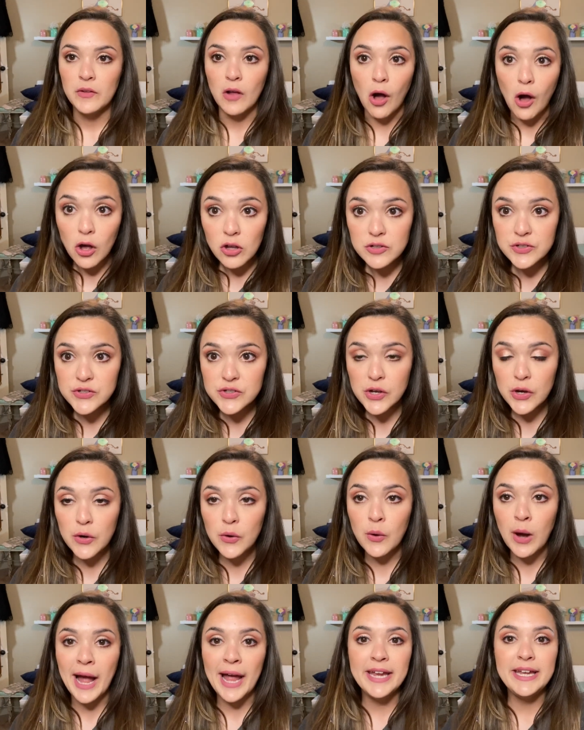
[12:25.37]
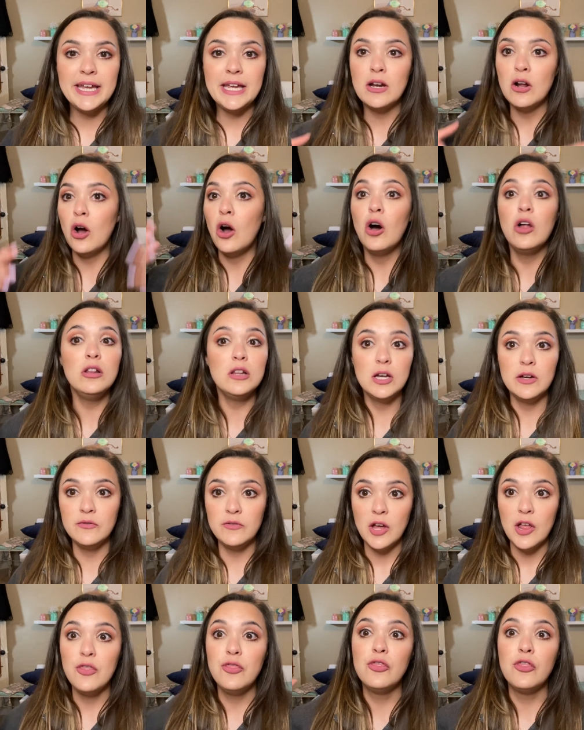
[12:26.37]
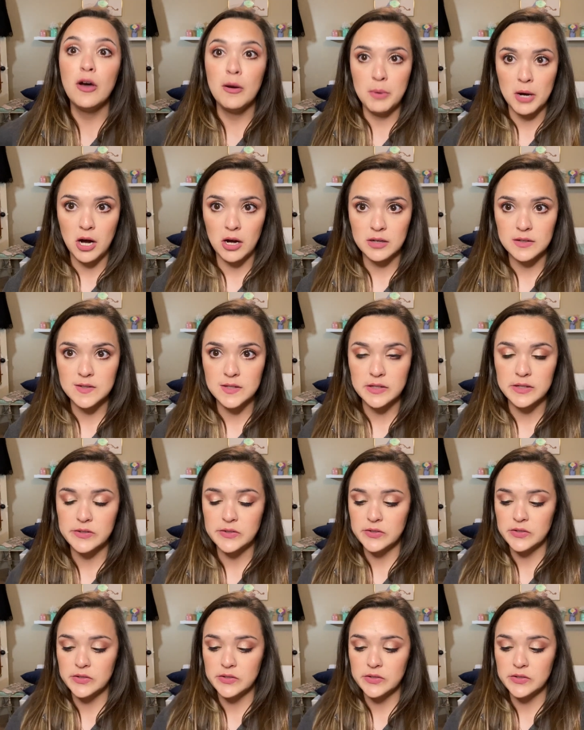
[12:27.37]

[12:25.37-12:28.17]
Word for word: Also, I get all of the boxes.